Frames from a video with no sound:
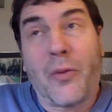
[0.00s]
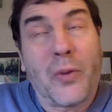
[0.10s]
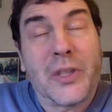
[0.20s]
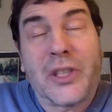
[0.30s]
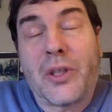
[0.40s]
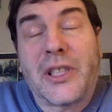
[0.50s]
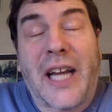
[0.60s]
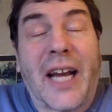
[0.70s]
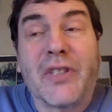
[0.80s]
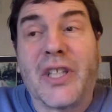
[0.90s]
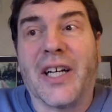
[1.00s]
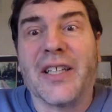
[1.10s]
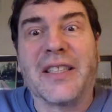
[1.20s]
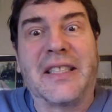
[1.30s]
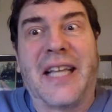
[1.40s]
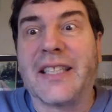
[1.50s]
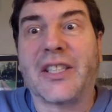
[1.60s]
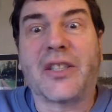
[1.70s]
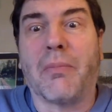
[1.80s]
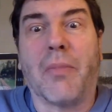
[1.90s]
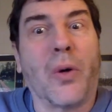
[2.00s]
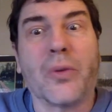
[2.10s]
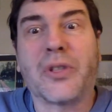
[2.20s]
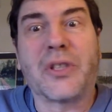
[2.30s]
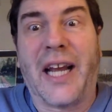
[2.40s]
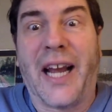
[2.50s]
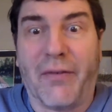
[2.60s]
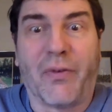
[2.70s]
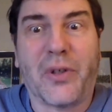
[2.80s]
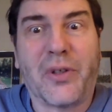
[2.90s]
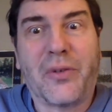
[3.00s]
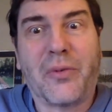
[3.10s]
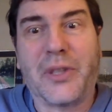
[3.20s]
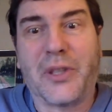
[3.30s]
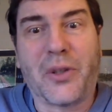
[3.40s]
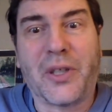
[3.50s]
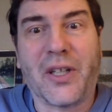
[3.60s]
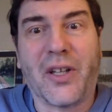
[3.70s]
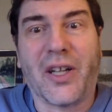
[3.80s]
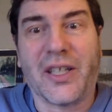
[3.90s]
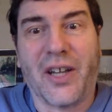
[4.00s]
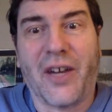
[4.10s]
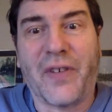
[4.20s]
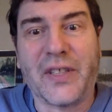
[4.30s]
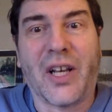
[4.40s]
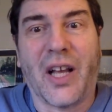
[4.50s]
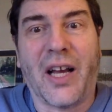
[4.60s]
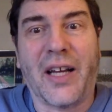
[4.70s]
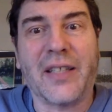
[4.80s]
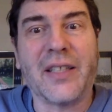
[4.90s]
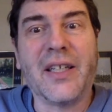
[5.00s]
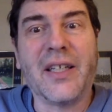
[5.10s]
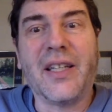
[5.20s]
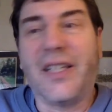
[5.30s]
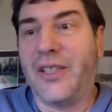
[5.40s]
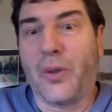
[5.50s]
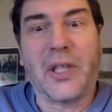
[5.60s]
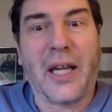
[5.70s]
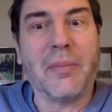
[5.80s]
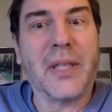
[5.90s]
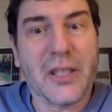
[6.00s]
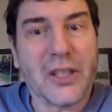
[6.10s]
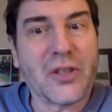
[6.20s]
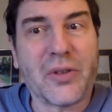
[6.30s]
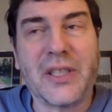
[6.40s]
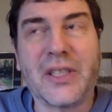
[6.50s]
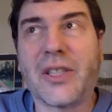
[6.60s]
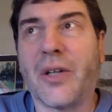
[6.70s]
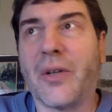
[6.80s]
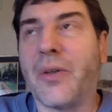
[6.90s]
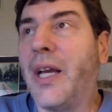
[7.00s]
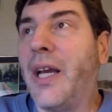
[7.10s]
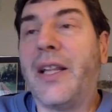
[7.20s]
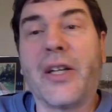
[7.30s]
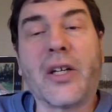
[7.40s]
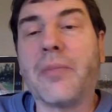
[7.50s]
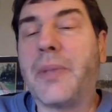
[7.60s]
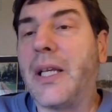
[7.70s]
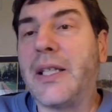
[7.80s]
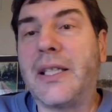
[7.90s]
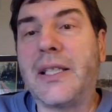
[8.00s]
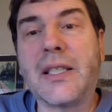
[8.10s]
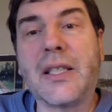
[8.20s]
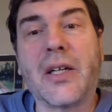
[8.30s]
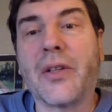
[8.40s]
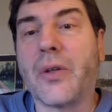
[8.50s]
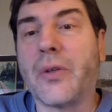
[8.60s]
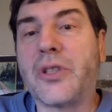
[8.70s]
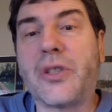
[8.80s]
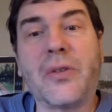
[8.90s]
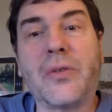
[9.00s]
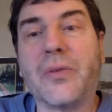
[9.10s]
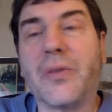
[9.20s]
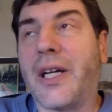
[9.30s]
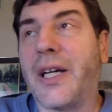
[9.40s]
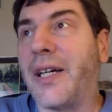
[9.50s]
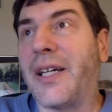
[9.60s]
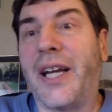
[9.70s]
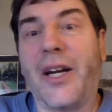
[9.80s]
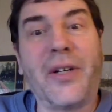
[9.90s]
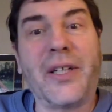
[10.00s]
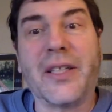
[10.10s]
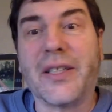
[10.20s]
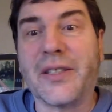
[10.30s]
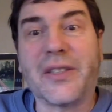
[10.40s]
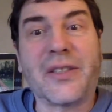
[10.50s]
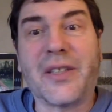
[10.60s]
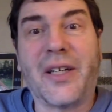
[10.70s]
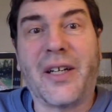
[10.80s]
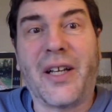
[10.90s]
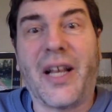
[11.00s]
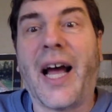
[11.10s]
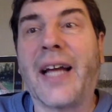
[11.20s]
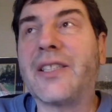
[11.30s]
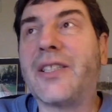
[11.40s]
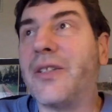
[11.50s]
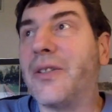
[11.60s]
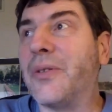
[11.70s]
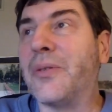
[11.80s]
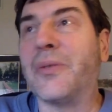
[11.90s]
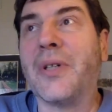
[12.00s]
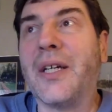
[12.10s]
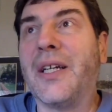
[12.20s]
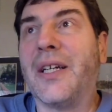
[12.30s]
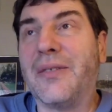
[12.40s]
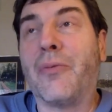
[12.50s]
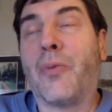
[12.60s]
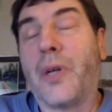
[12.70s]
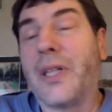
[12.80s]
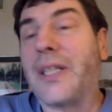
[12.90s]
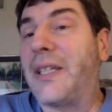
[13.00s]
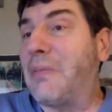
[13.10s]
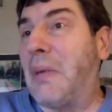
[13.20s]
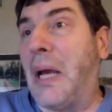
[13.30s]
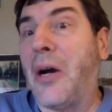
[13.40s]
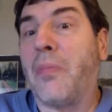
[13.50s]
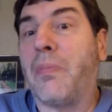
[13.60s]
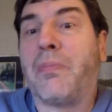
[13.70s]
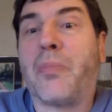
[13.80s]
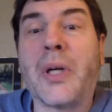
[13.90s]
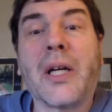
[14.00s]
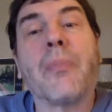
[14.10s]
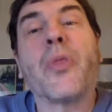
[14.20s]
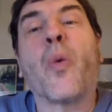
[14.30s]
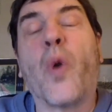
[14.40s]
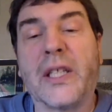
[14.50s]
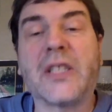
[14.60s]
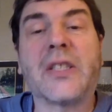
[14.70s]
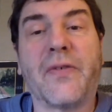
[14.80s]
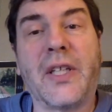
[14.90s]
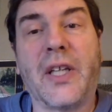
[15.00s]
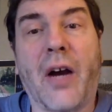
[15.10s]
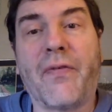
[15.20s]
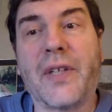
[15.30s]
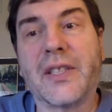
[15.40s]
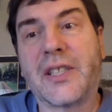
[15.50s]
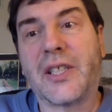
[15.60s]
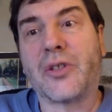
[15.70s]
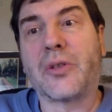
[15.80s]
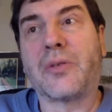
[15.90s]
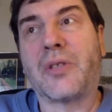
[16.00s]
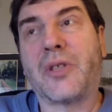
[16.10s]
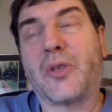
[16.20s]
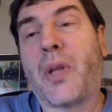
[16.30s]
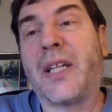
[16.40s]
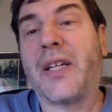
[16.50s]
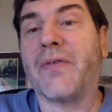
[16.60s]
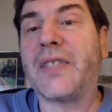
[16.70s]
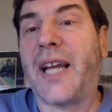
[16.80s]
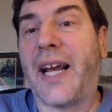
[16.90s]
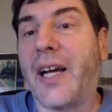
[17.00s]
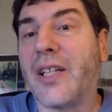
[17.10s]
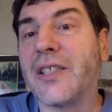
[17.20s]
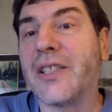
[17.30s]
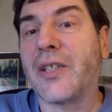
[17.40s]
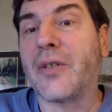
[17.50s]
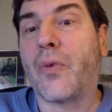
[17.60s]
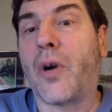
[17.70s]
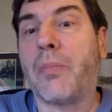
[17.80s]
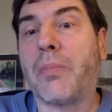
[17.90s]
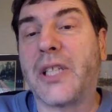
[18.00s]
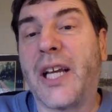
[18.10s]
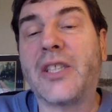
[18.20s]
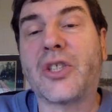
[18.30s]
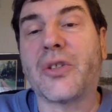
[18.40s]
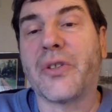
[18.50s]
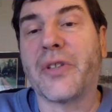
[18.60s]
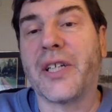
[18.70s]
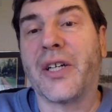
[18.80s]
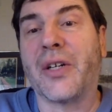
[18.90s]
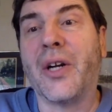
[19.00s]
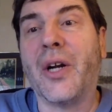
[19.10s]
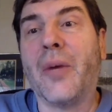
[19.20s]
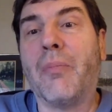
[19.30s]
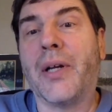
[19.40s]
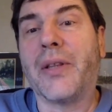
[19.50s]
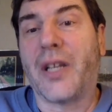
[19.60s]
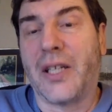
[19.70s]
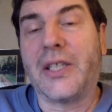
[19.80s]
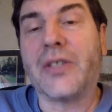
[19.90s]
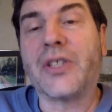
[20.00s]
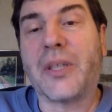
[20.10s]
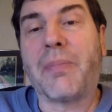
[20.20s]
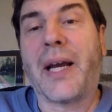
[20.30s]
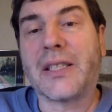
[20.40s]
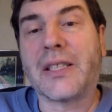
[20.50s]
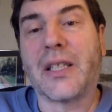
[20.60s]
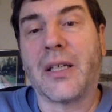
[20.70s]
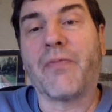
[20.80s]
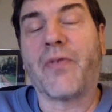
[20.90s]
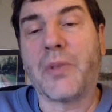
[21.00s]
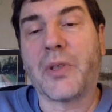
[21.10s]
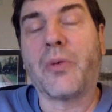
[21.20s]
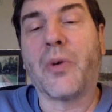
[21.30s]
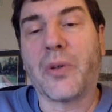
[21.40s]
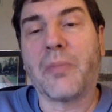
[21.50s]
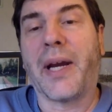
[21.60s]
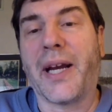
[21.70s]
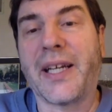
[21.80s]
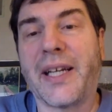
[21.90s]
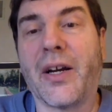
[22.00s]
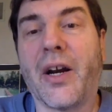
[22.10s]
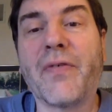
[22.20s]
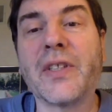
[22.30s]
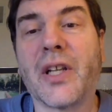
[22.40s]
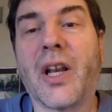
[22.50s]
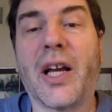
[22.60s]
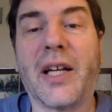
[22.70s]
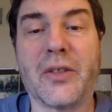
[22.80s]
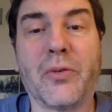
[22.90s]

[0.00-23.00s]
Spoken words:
research I've done, that's the most ever returning along an offensive line in Notre Dame history. So they're going to be leaning on those two areas a lot to really help bring up the rest of the offense. There's plenty of talent and raw potential there, but the leadership has to come from the quarterback and offensive line